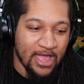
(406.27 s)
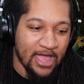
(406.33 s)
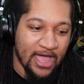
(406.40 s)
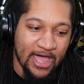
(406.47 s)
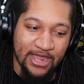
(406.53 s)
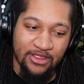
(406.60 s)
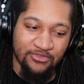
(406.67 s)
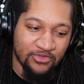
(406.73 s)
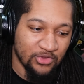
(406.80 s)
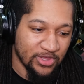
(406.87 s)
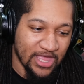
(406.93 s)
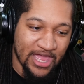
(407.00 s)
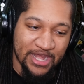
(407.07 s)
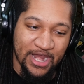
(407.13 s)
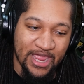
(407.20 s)
how this only
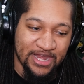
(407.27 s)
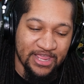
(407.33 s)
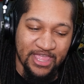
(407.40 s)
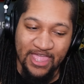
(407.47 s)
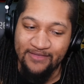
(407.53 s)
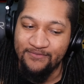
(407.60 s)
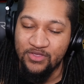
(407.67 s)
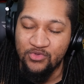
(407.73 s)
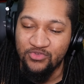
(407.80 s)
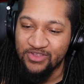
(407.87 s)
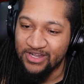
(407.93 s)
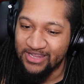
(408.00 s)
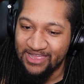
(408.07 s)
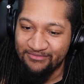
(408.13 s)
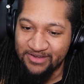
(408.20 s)
got 90K views in
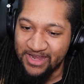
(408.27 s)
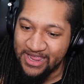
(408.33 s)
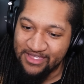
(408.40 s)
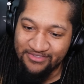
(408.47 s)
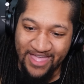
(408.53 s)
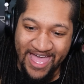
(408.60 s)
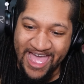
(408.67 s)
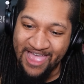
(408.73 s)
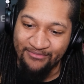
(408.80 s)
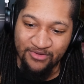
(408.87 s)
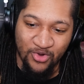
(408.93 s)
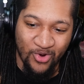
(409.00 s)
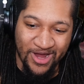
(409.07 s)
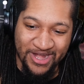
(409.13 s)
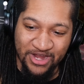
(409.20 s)
11 days? I have
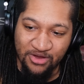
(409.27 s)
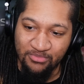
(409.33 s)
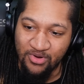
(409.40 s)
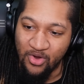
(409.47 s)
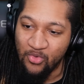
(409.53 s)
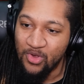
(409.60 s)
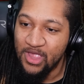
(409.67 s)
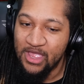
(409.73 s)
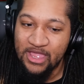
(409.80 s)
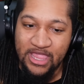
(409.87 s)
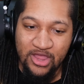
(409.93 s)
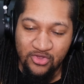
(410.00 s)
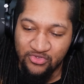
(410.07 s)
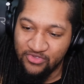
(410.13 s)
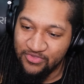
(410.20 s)
no idea, bro.
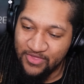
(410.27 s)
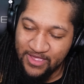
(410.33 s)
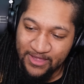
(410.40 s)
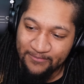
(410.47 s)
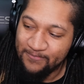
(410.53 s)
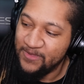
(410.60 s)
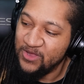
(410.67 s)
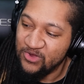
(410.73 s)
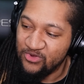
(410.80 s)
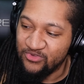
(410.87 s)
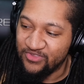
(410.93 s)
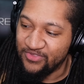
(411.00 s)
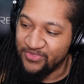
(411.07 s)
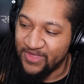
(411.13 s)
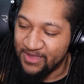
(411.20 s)
Here's the thing. Here's
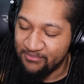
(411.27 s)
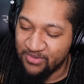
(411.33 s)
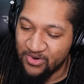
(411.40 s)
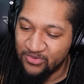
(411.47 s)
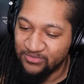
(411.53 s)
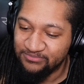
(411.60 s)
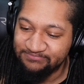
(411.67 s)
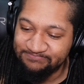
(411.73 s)
the thing, bro.